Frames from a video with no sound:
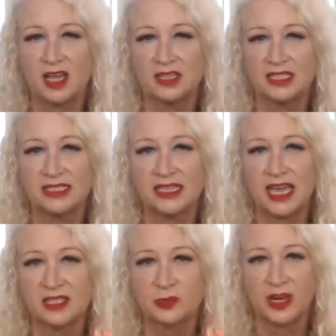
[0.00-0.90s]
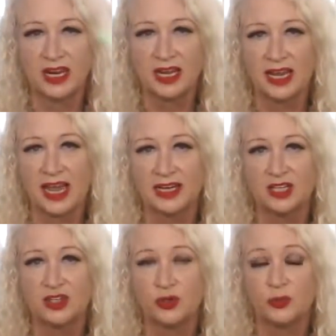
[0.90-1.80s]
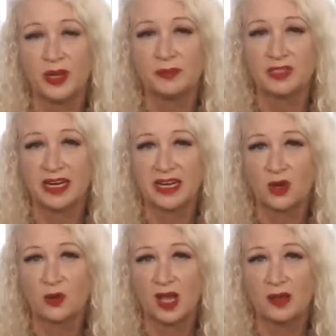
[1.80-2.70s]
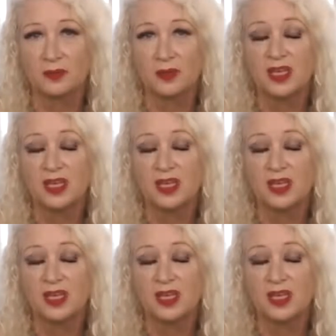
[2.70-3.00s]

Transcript: This last week, I had a new website go up.